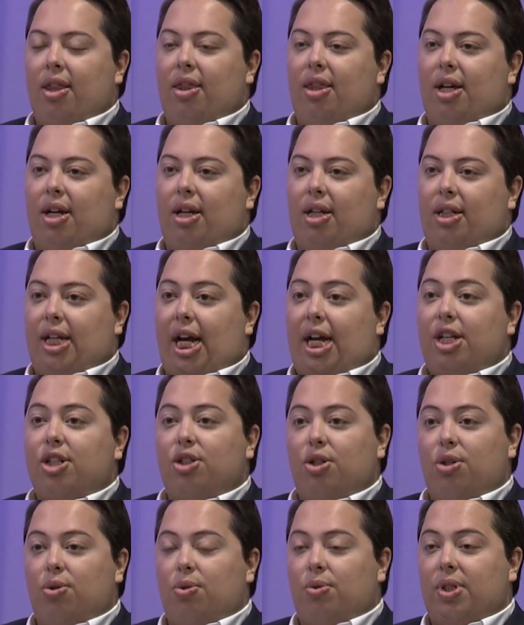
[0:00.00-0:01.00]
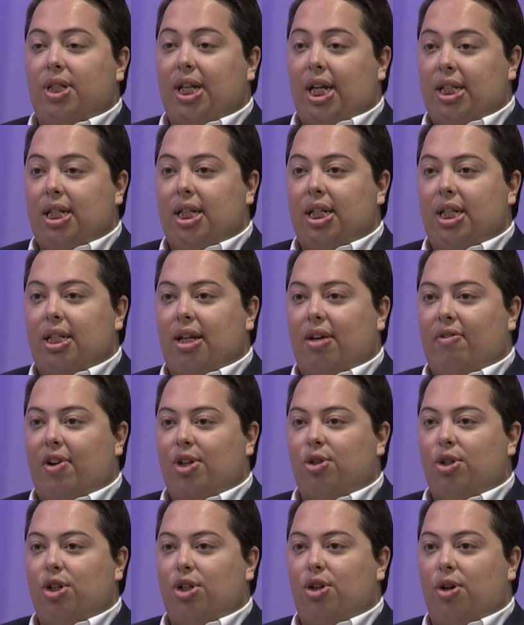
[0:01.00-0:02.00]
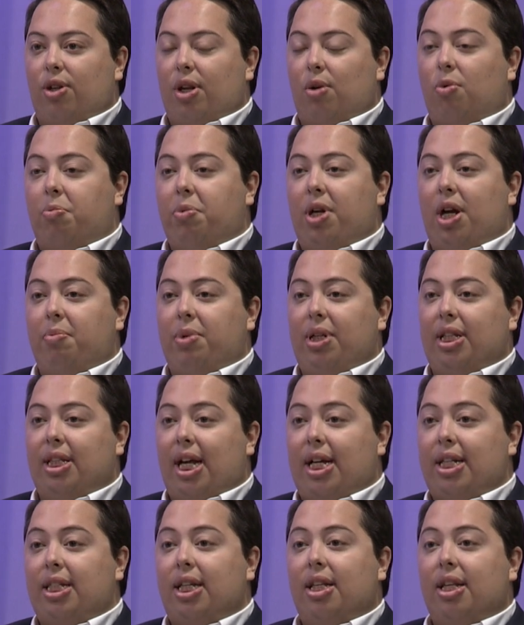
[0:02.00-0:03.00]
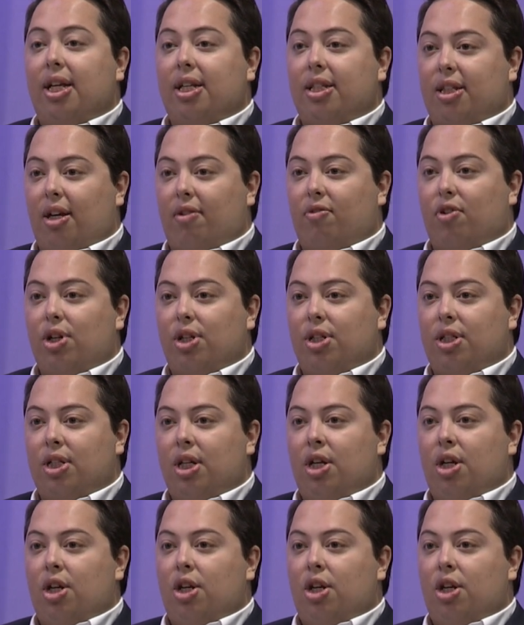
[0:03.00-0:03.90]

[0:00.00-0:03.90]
the last two senses have actually shown that we're becoming less and less diverse.